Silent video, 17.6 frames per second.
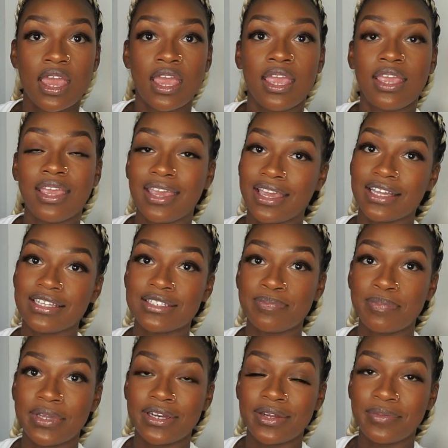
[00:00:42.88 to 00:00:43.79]
He can't
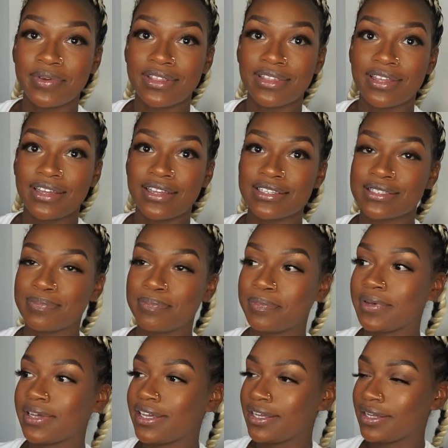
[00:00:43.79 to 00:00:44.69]
spend it with us,
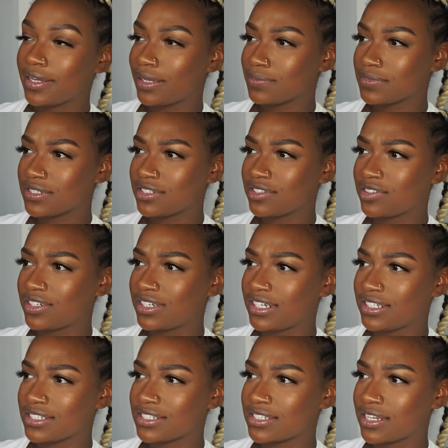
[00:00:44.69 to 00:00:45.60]
but I'm still
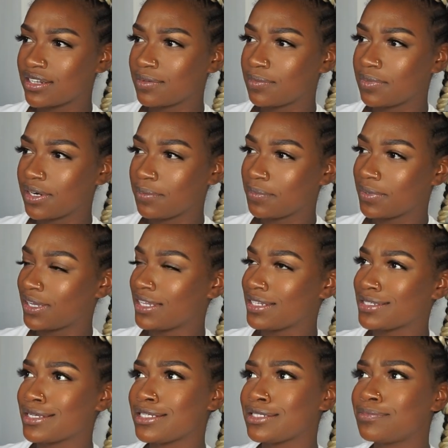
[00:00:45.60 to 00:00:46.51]
gonna celebrate
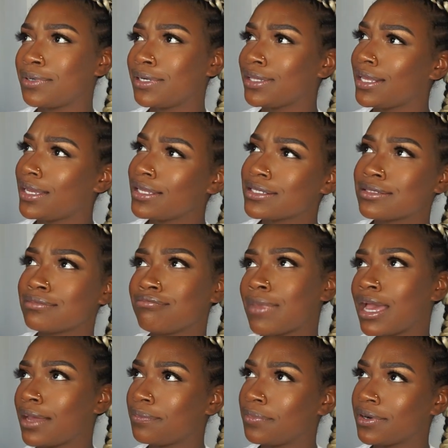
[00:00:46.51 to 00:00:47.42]
because his birthday is
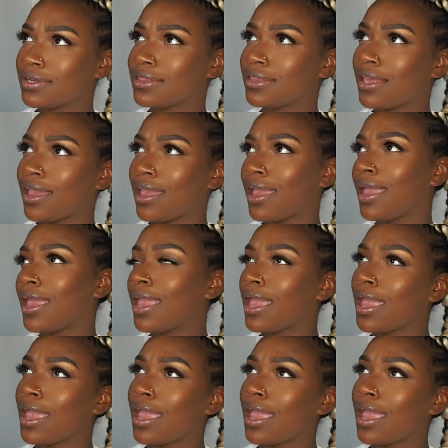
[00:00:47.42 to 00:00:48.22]
my birthday